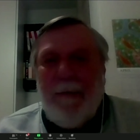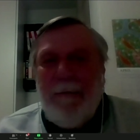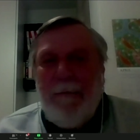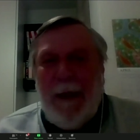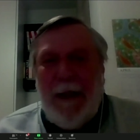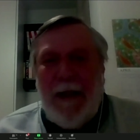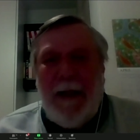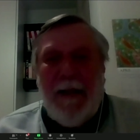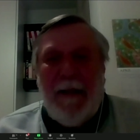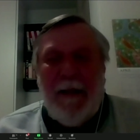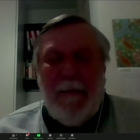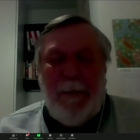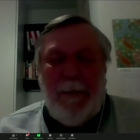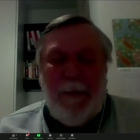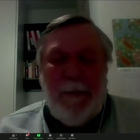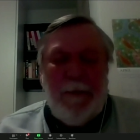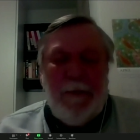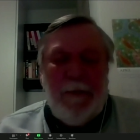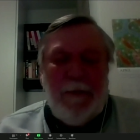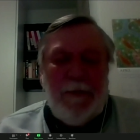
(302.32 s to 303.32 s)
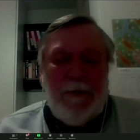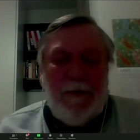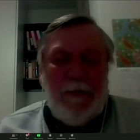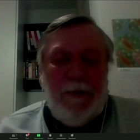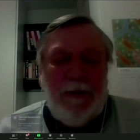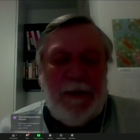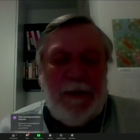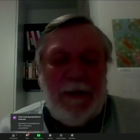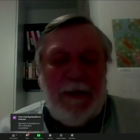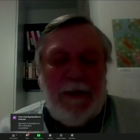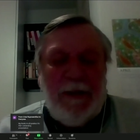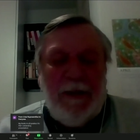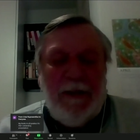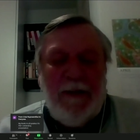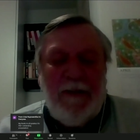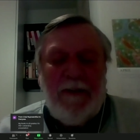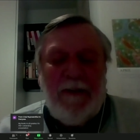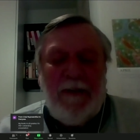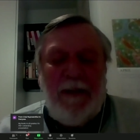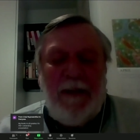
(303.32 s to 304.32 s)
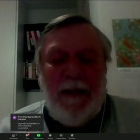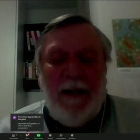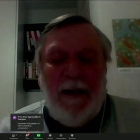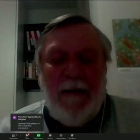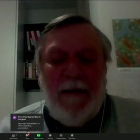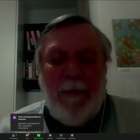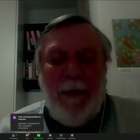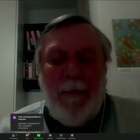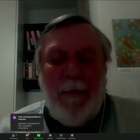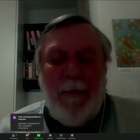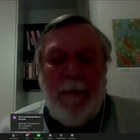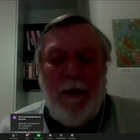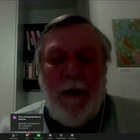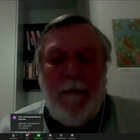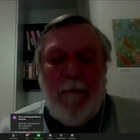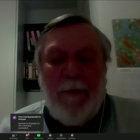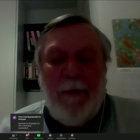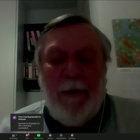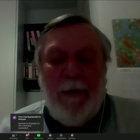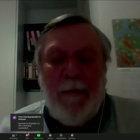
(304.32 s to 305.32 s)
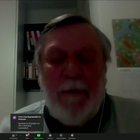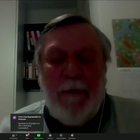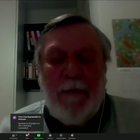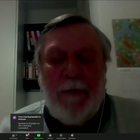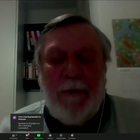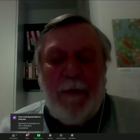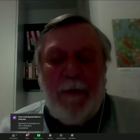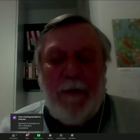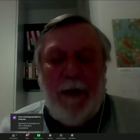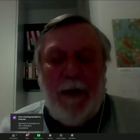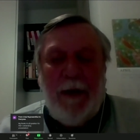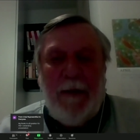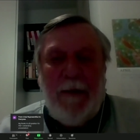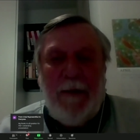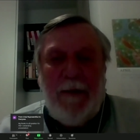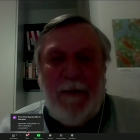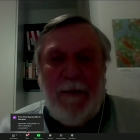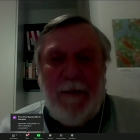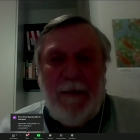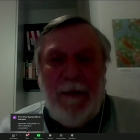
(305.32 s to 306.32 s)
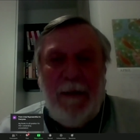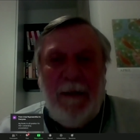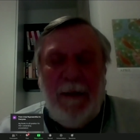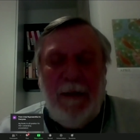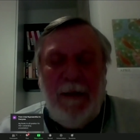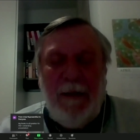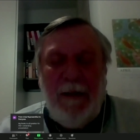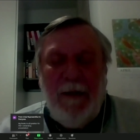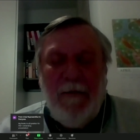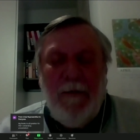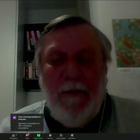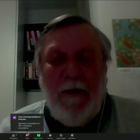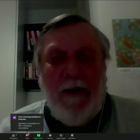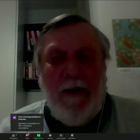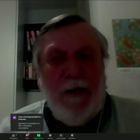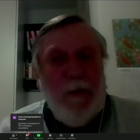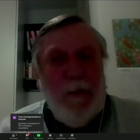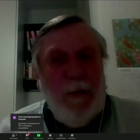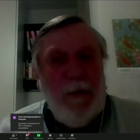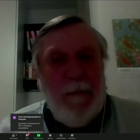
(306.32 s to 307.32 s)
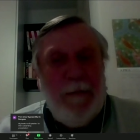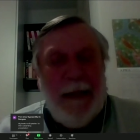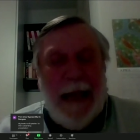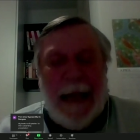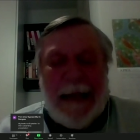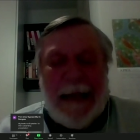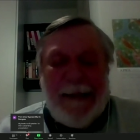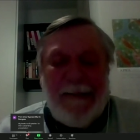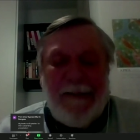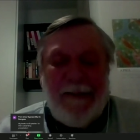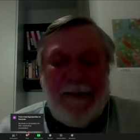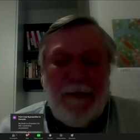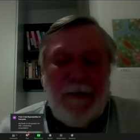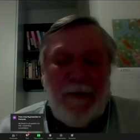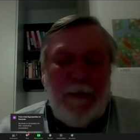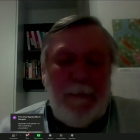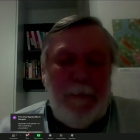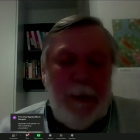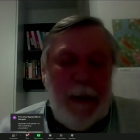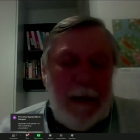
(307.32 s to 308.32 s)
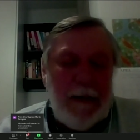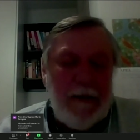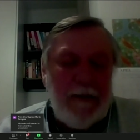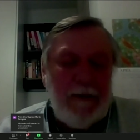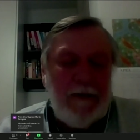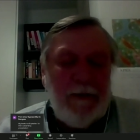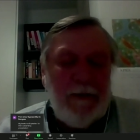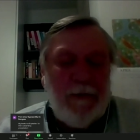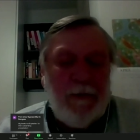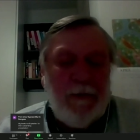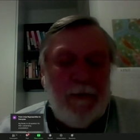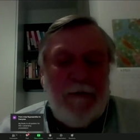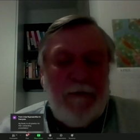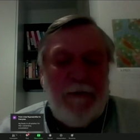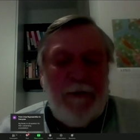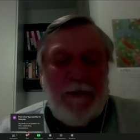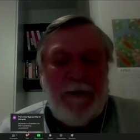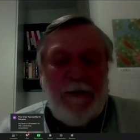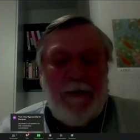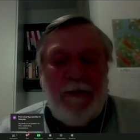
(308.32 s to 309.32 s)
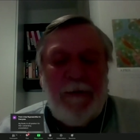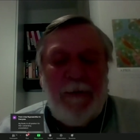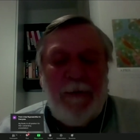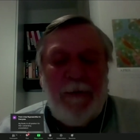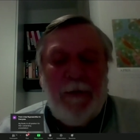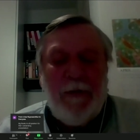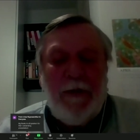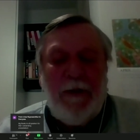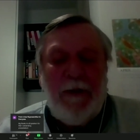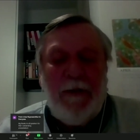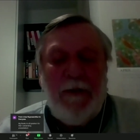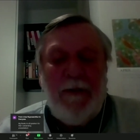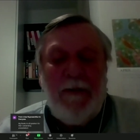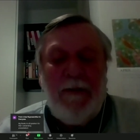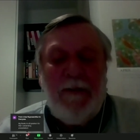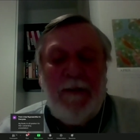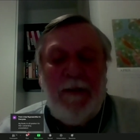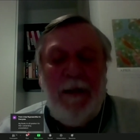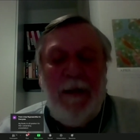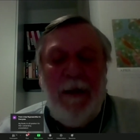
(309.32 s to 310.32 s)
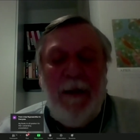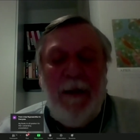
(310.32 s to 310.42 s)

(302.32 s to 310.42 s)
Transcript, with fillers: and many other people's research shows that young people who have problems with drugs whether you call them addicts or dependent or whatever term you want to use,